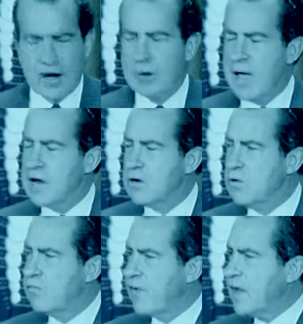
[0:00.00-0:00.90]
They are men
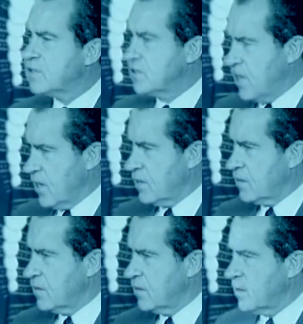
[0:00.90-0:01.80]
who faced
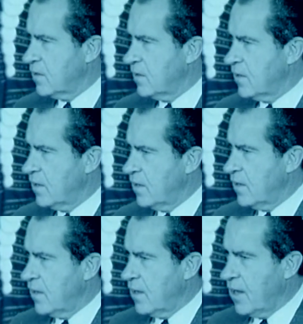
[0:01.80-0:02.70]
death,
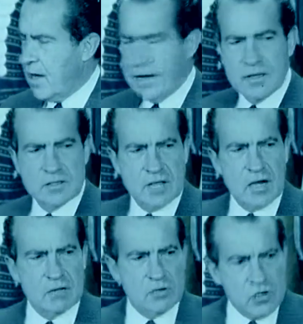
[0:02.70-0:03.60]
and
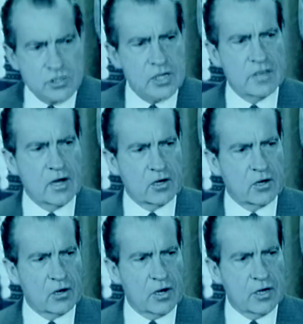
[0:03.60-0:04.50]
instead of losing their
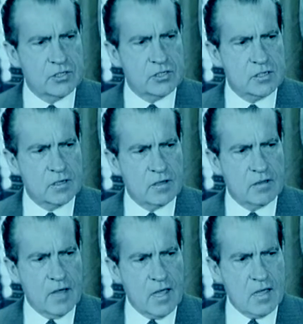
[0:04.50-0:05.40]
courage,
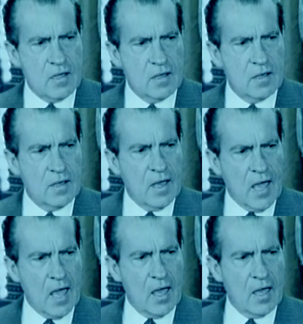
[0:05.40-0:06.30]
they
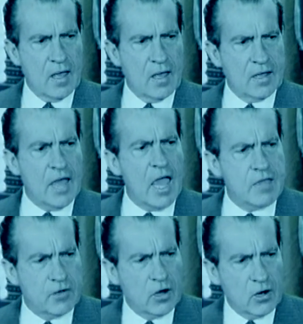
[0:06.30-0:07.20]

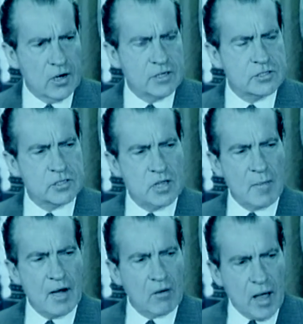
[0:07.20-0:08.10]
gave courage to
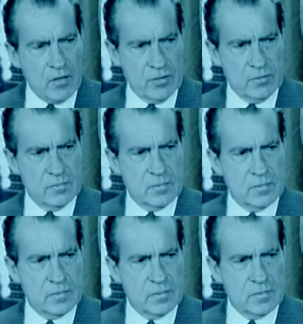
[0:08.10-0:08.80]
the men around them.